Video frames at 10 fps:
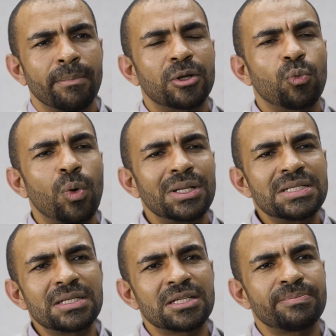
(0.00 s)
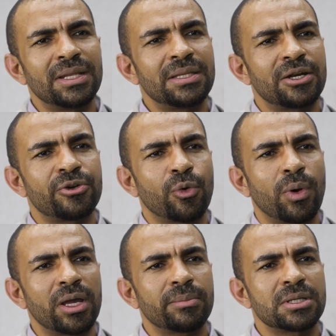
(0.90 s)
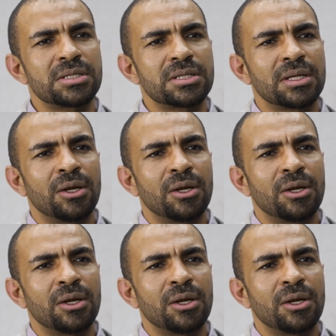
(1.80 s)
But once it has met that requirement,